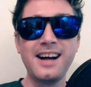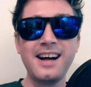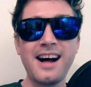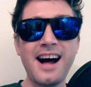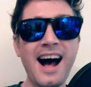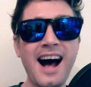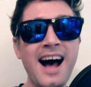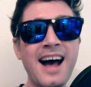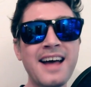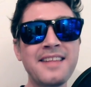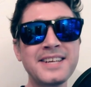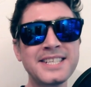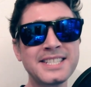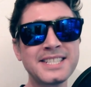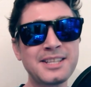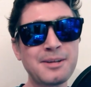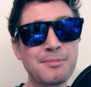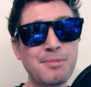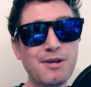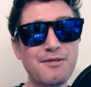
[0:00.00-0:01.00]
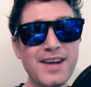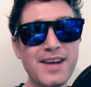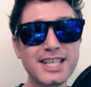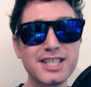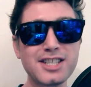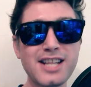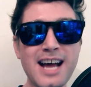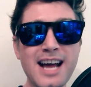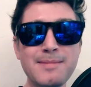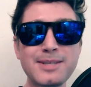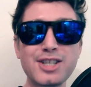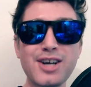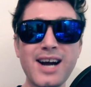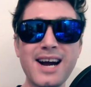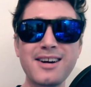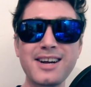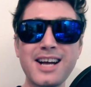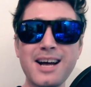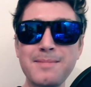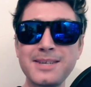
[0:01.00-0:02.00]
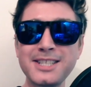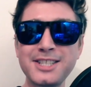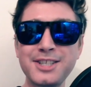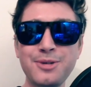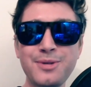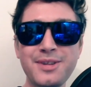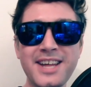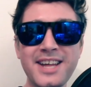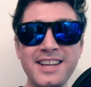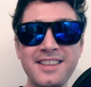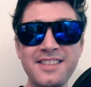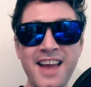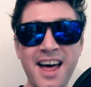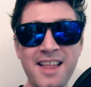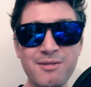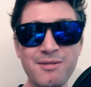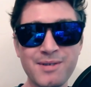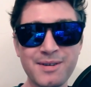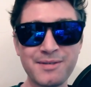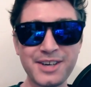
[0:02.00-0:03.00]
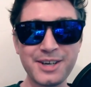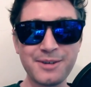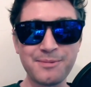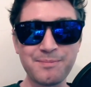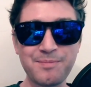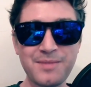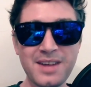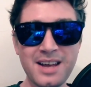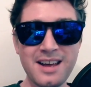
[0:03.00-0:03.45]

Hi, this is the Professional Amateur Hour coming to you with another review.